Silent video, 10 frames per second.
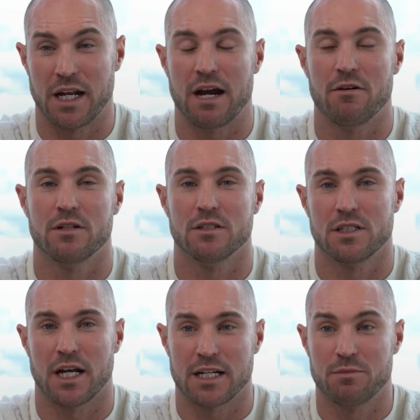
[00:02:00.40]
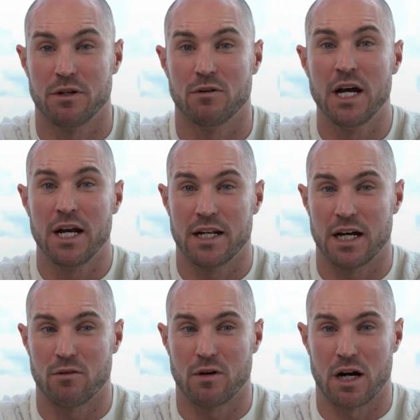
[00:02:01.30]
inheritance tax bill.
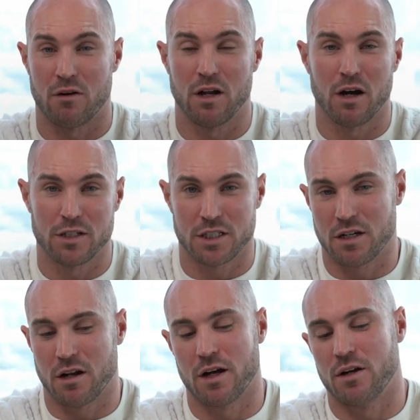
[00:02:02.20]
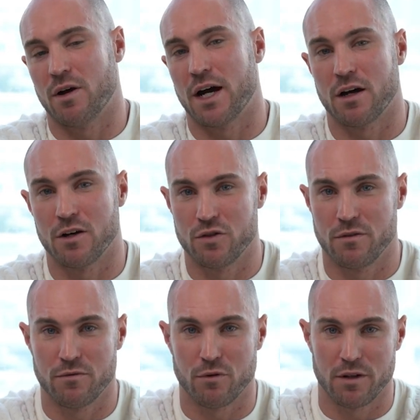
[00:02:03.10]
Now, our largest client, who had
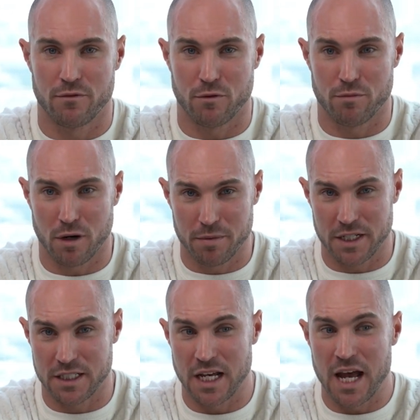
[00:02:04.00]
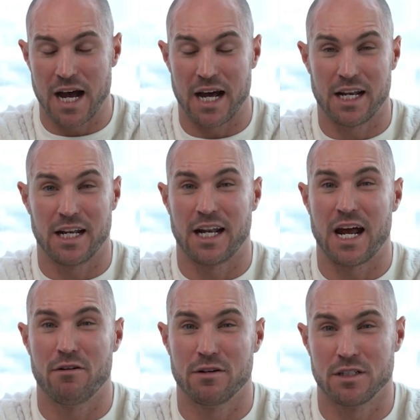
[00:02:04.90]
144 properties, had an
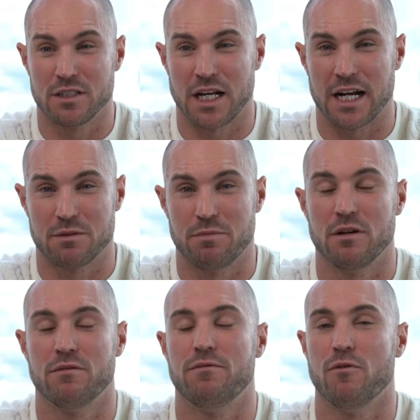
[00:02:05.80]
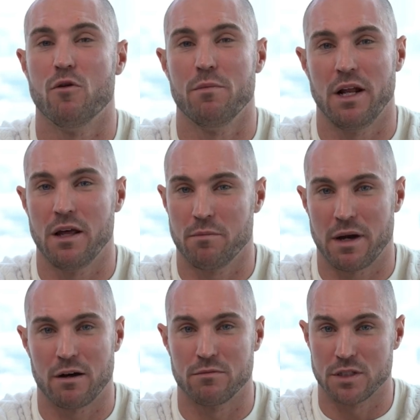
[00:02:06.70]
inheritance tax bill of £4 million
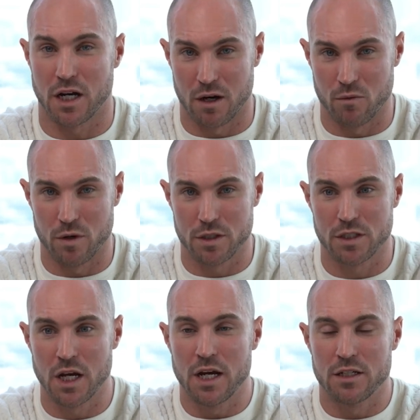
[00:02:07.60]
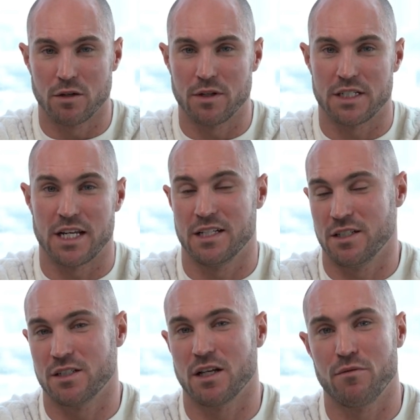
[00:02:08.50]
upwards. So this
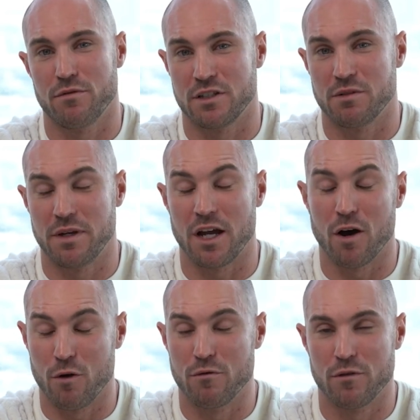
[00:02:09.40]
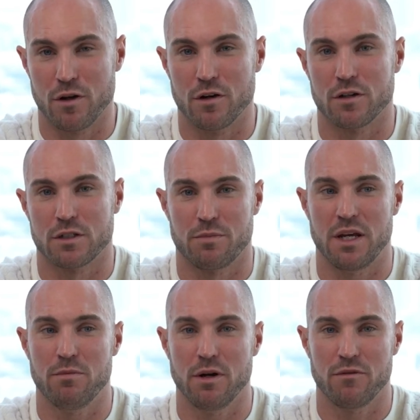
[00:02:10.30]
isn't something to be overlooked.
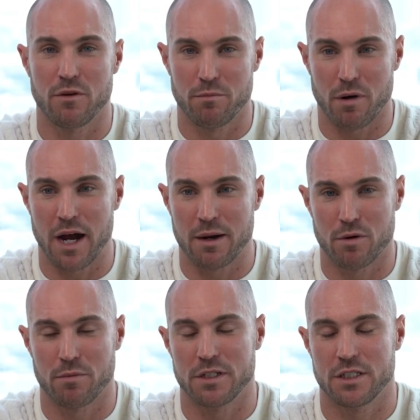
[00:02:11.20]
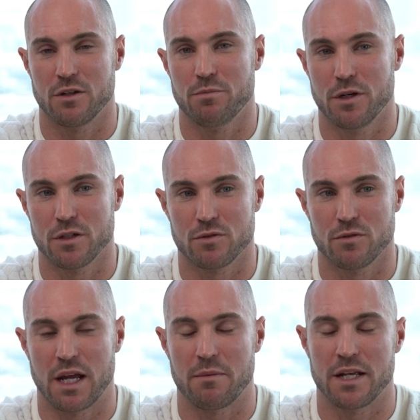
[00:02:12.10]
People, if you're buying properties in your
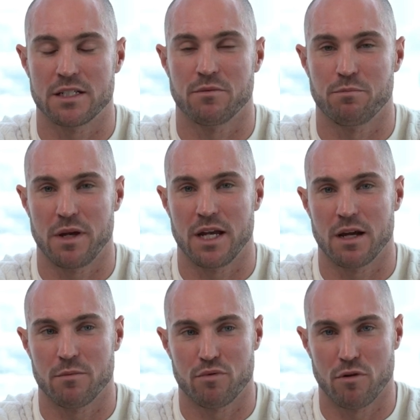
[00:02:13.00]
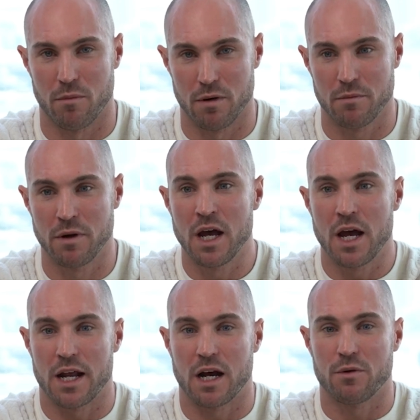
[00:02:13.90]
personal name, it's a big problem.
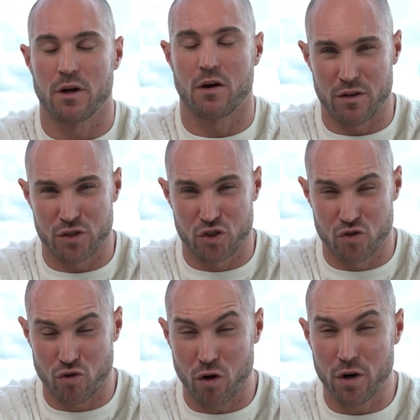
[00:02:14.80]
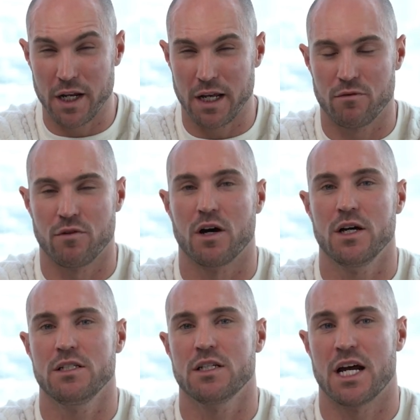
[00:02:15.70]
And I'd strongly
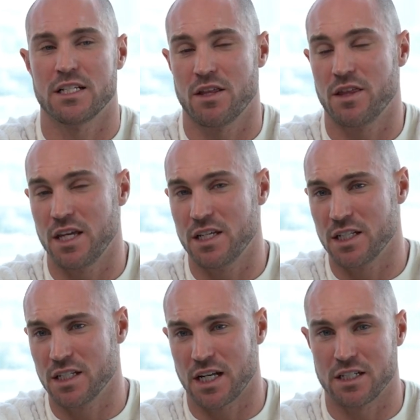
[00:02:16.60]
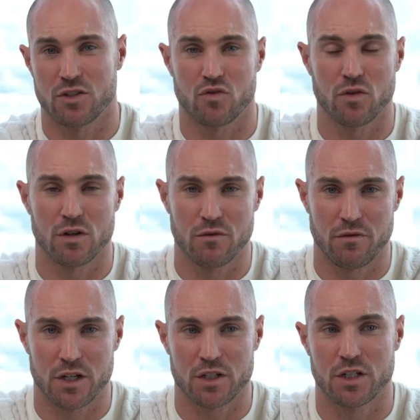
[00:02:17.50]
advise, as a thesis, as a strong
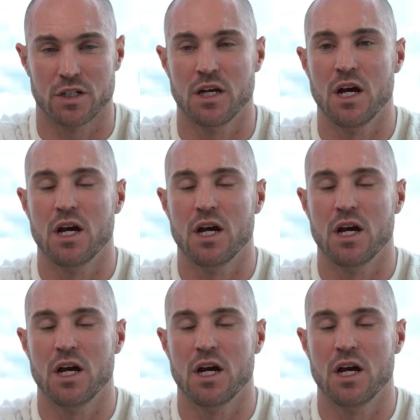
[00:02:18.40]
conviction,